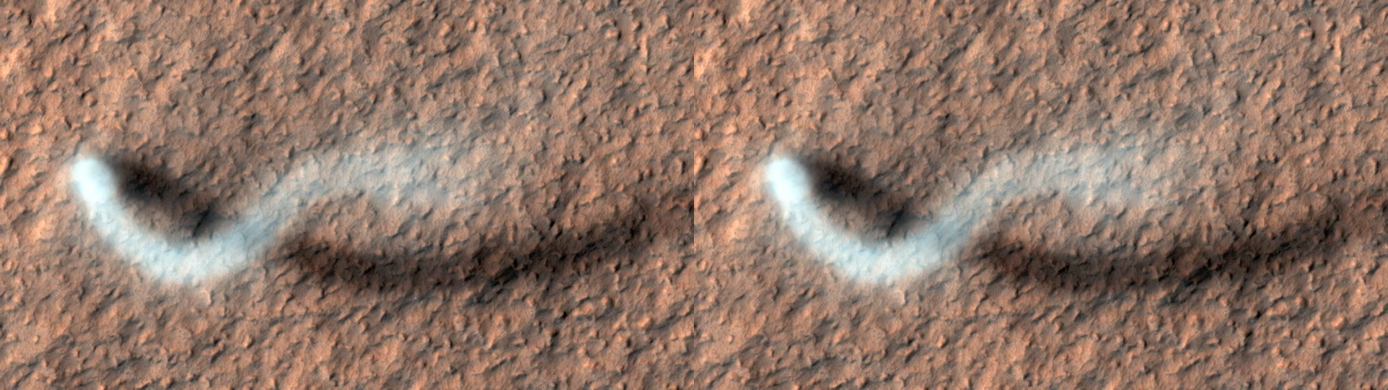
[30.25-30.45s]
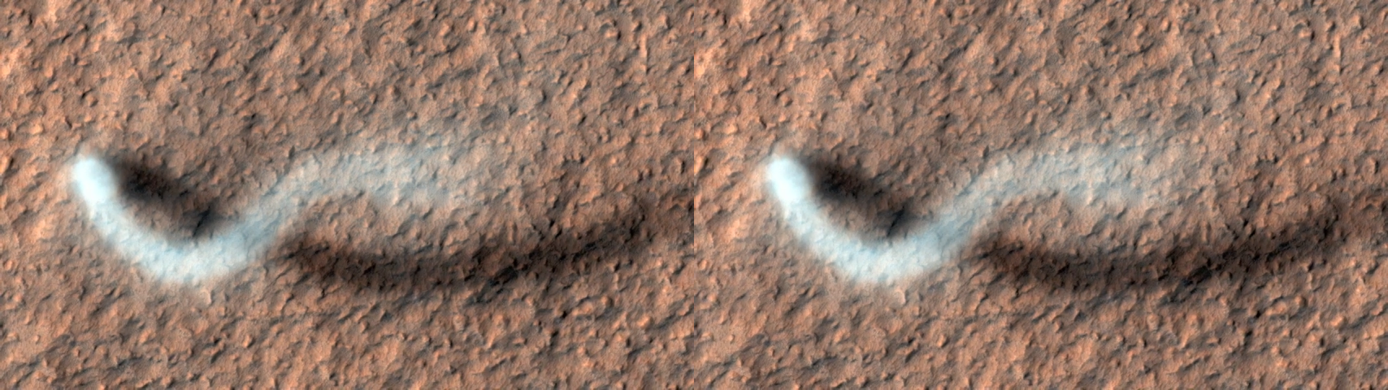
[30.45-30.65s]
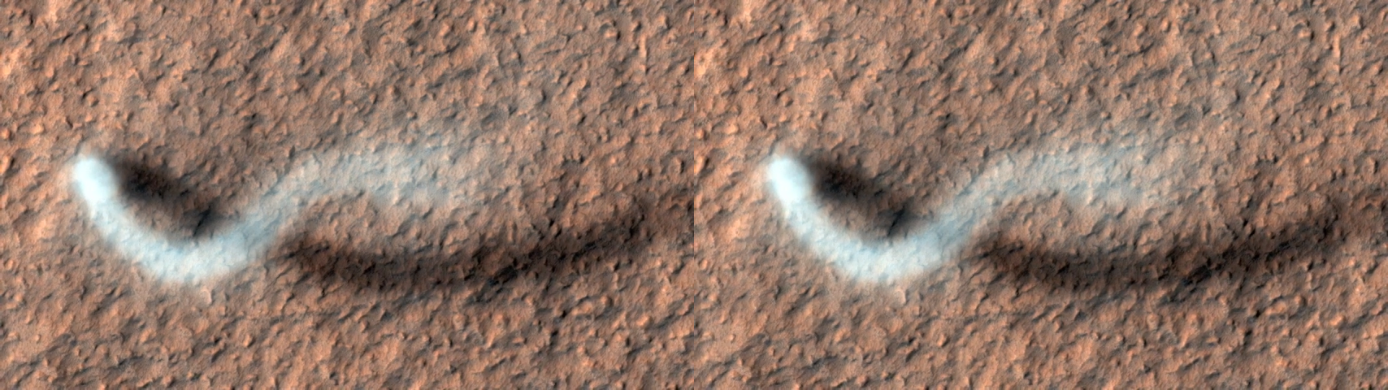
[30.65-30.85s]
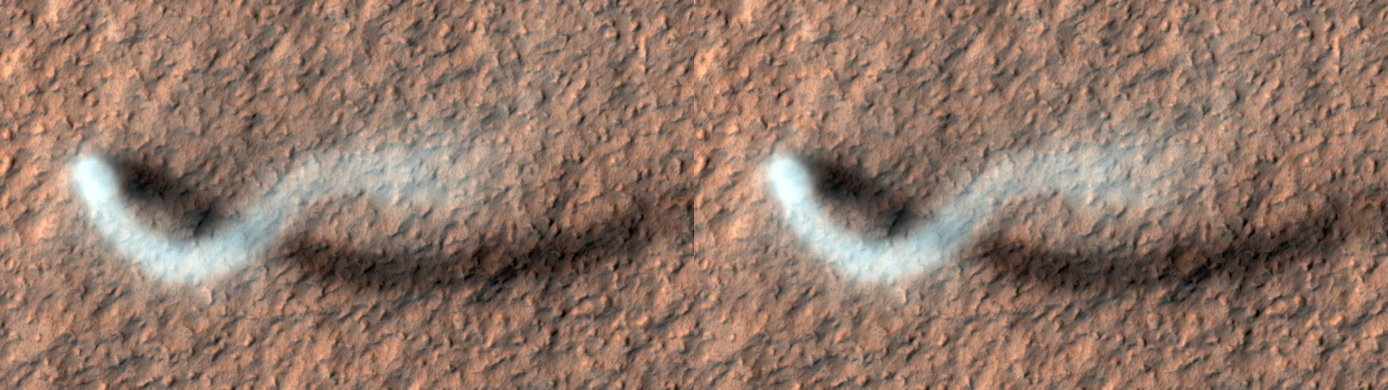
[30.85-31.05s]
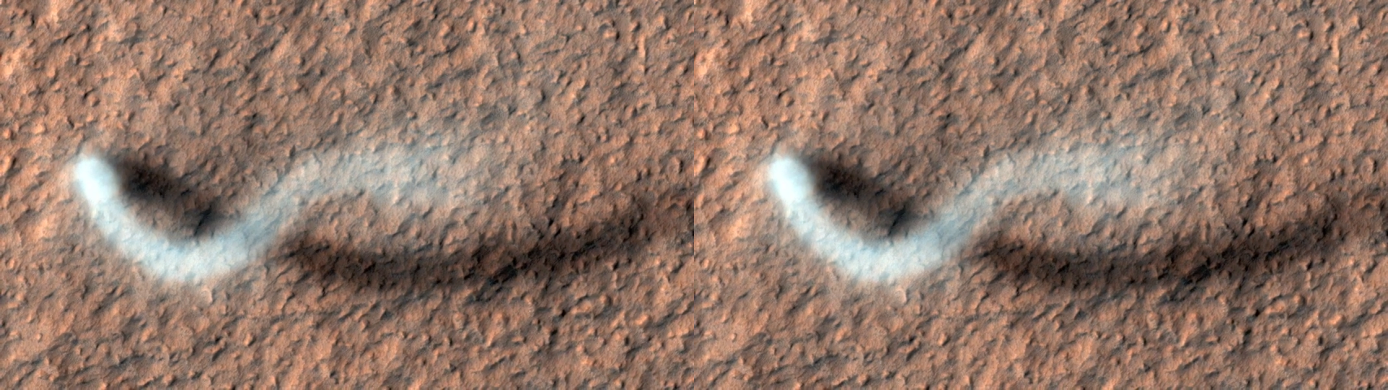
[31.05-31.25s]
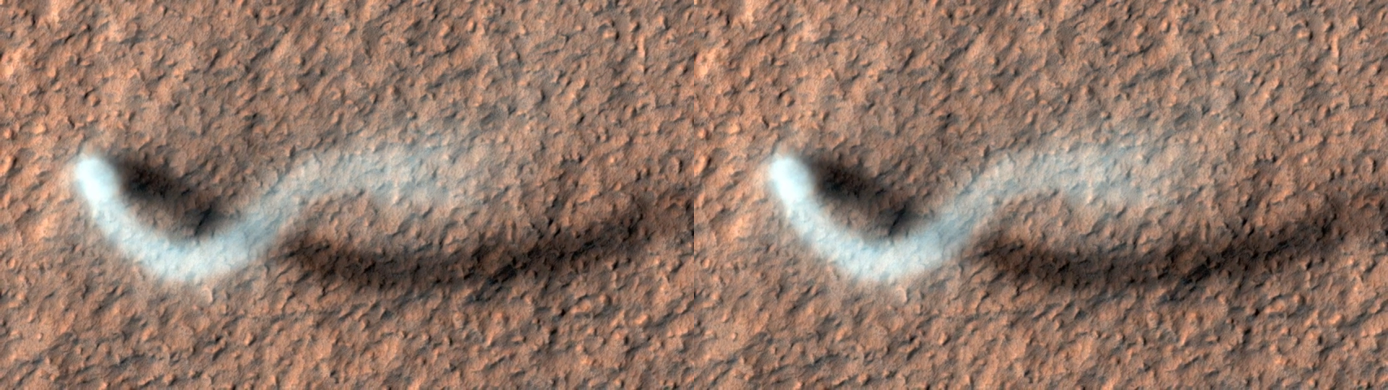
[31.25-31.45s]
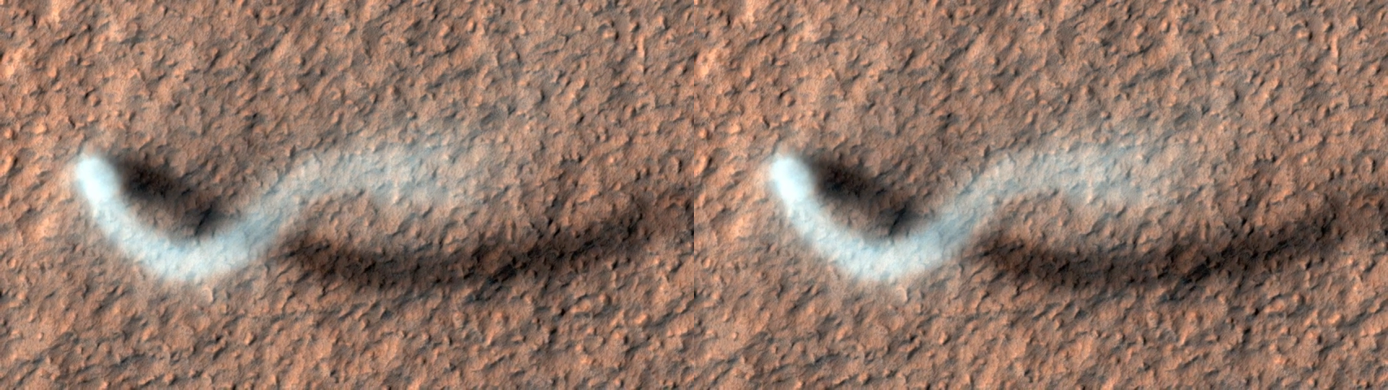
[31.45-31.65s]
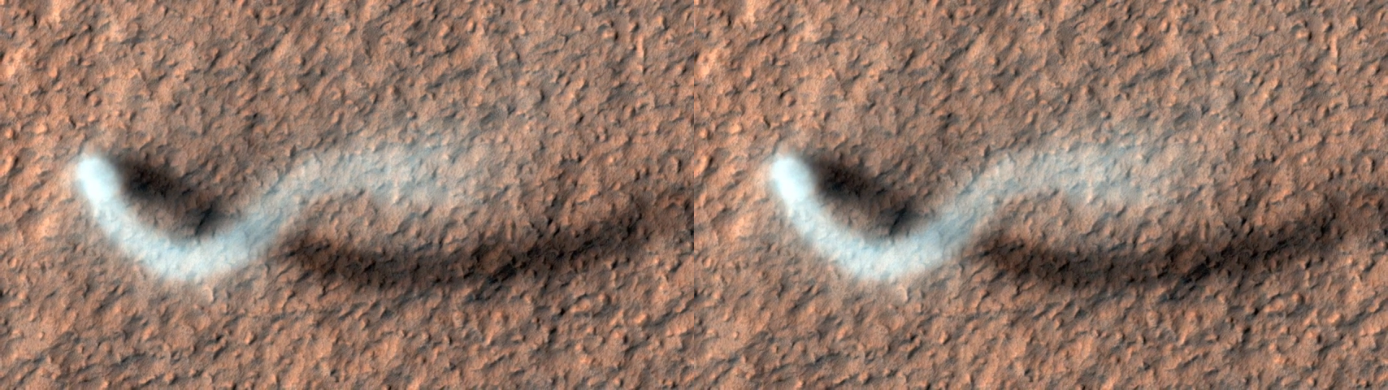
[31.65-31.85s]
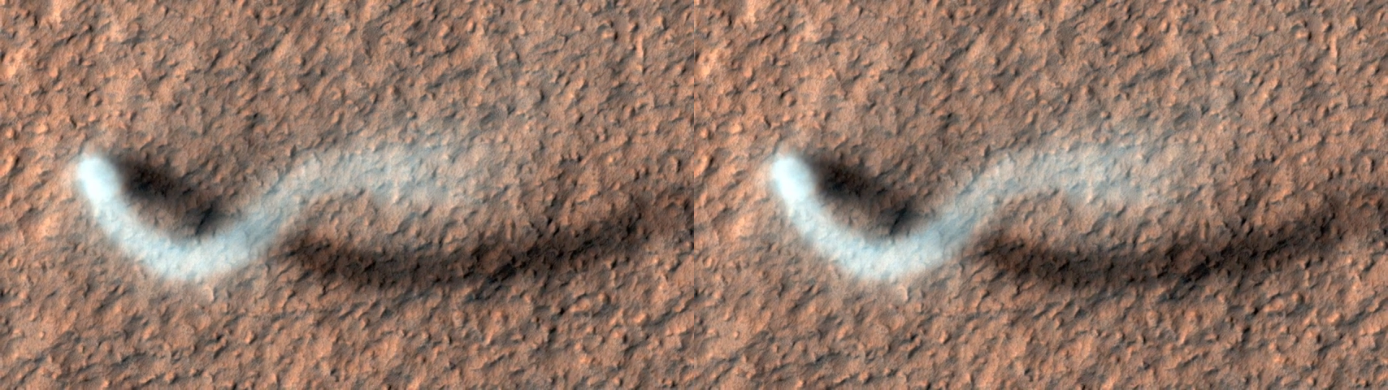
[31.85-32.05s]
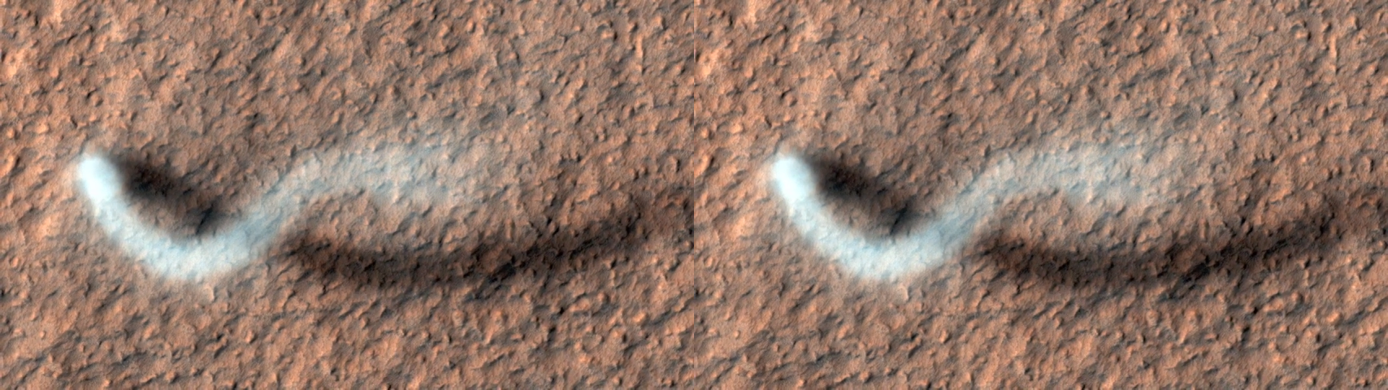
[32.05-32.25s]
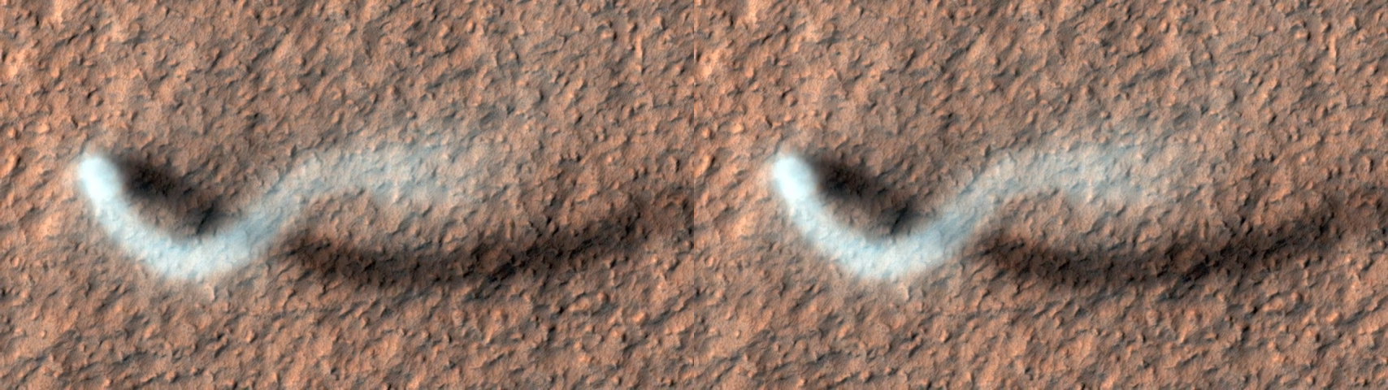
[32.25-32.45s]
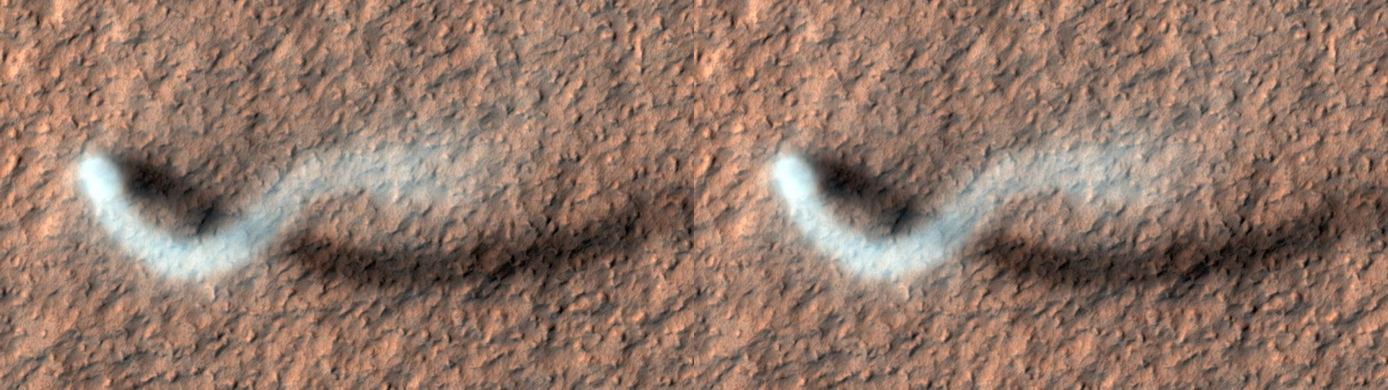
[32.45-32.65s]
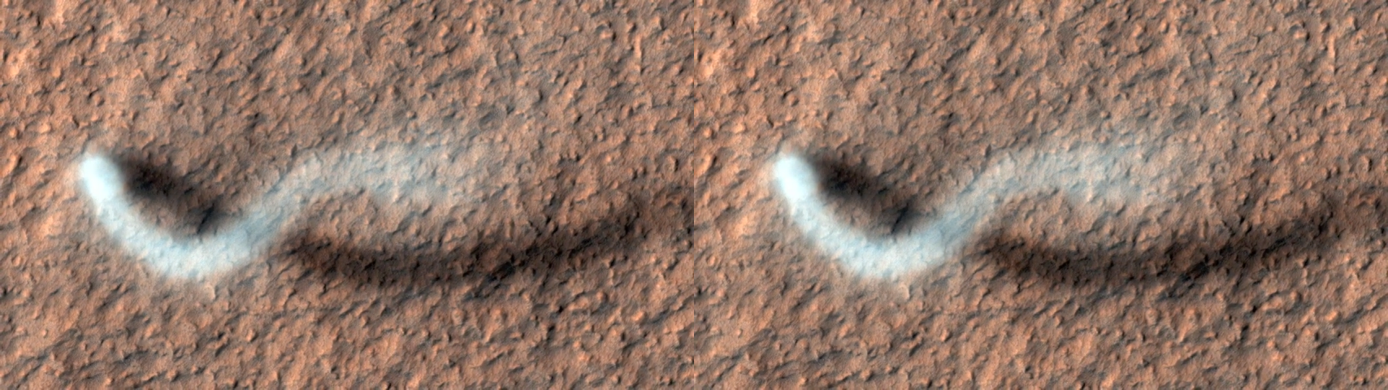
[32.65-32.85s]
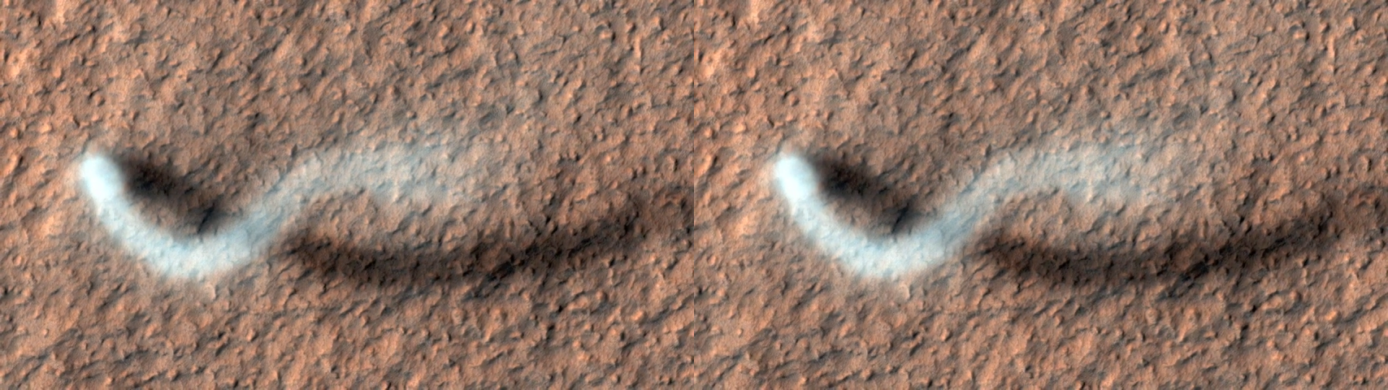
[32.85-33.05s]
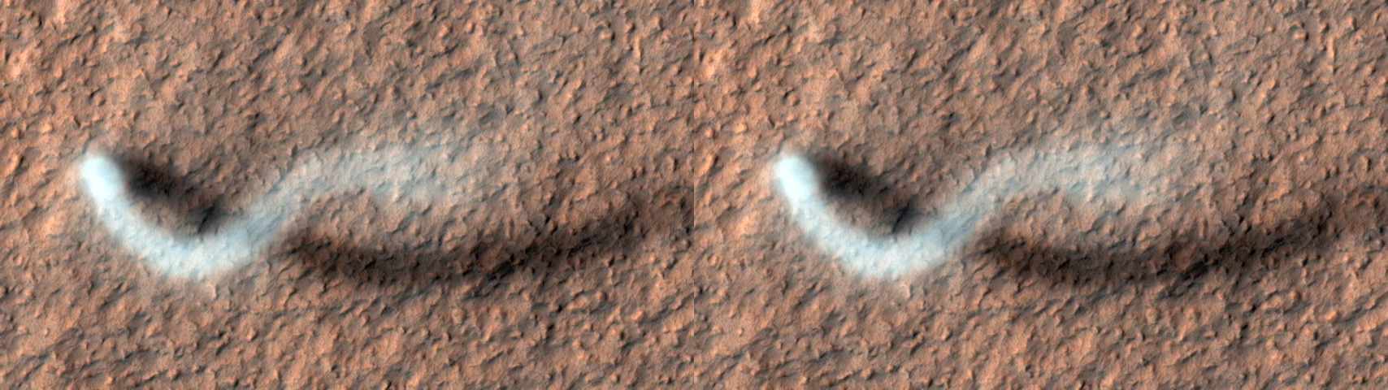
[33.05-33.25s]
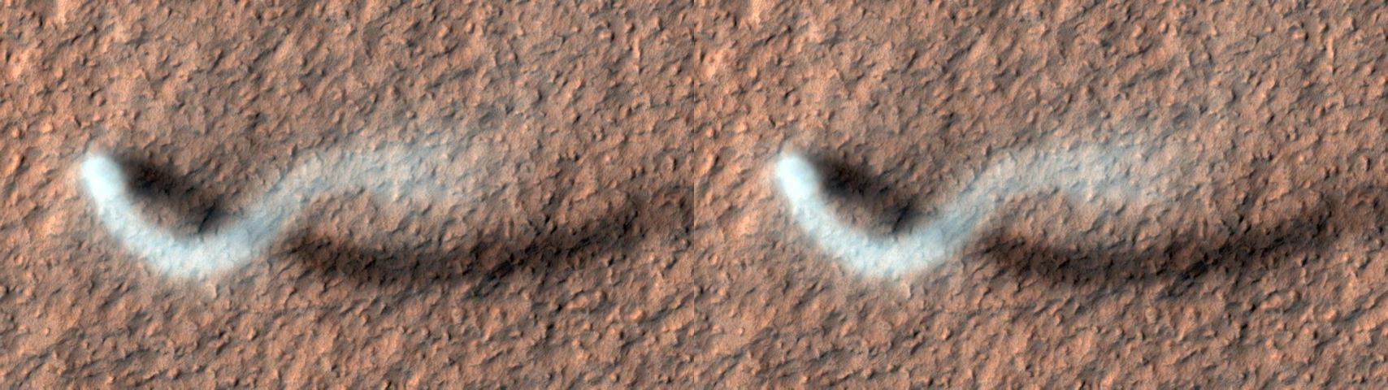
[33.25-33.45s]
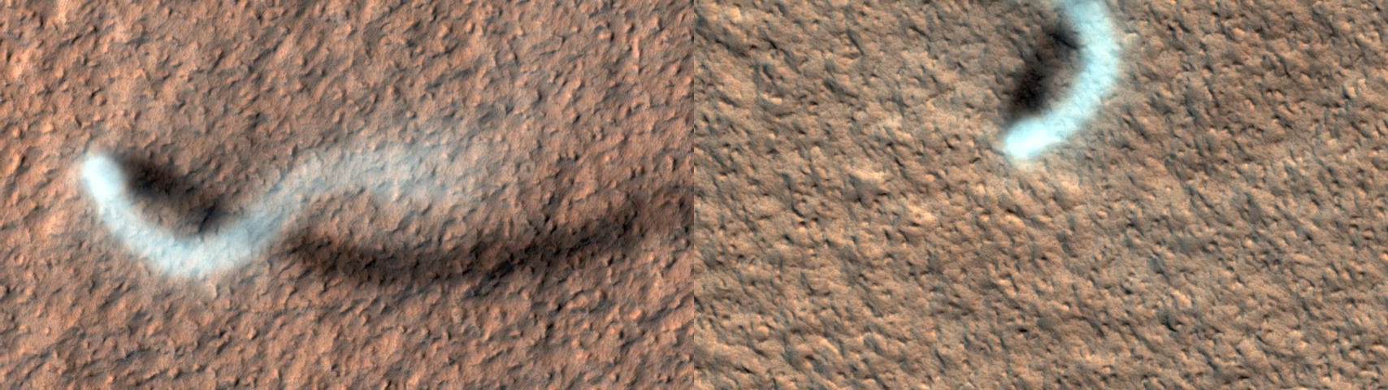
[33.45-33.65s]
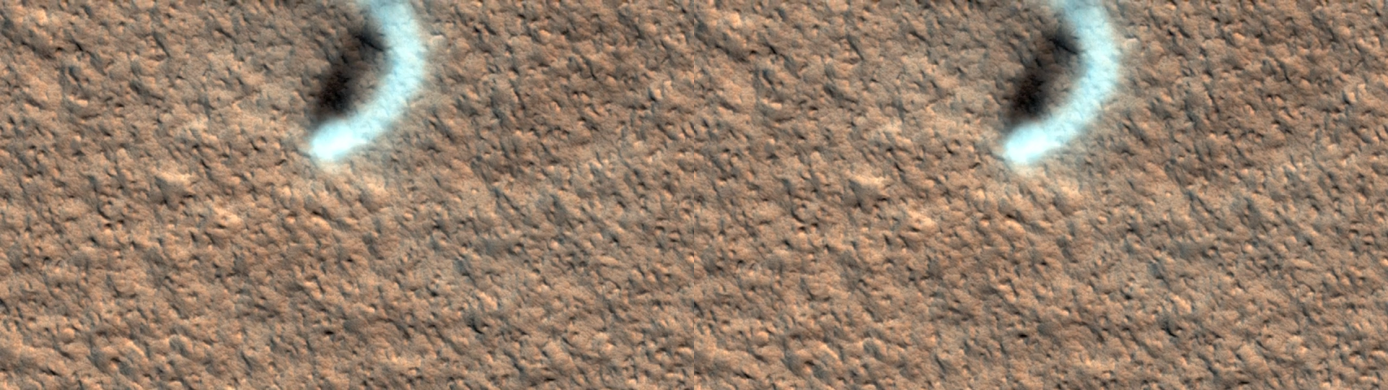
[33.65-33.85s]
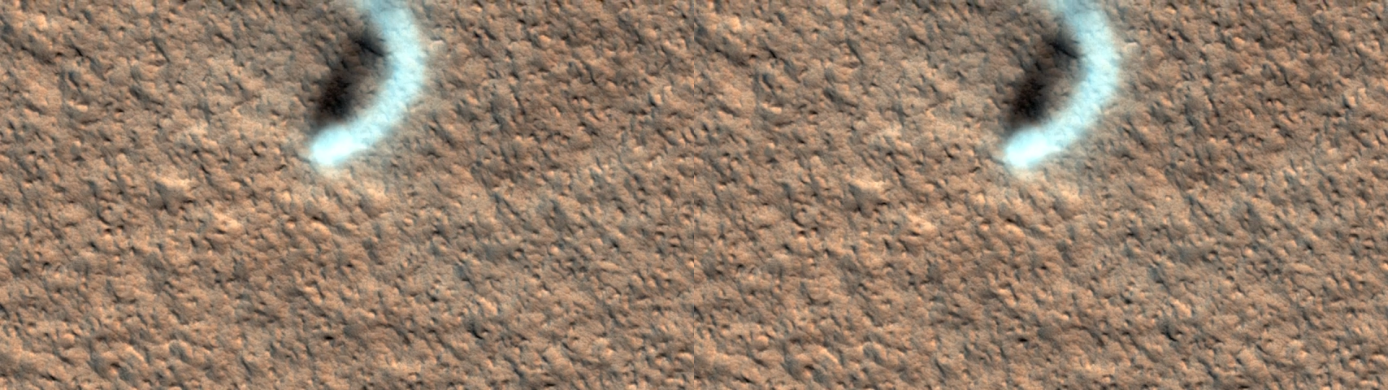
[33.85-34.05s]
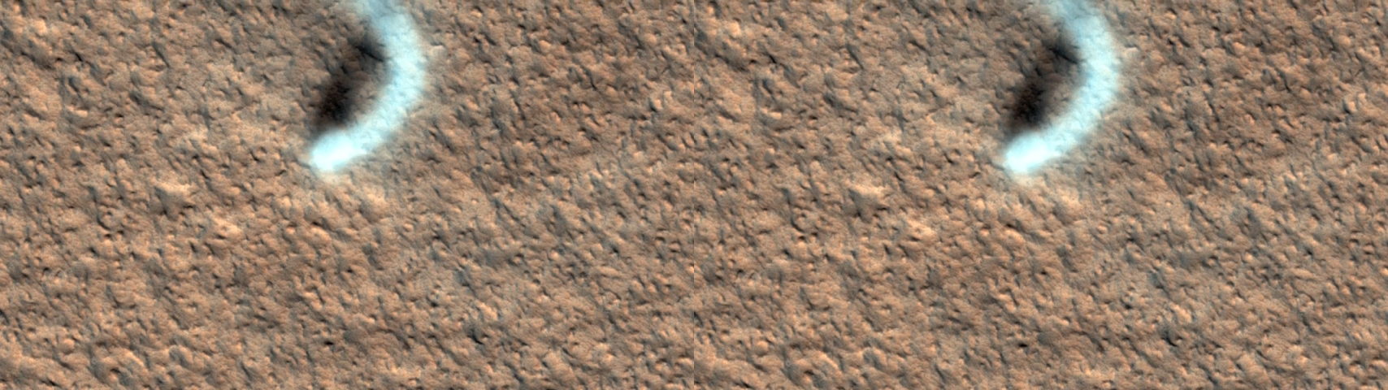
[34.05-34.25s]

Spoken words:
Nobody's mouth can be seen.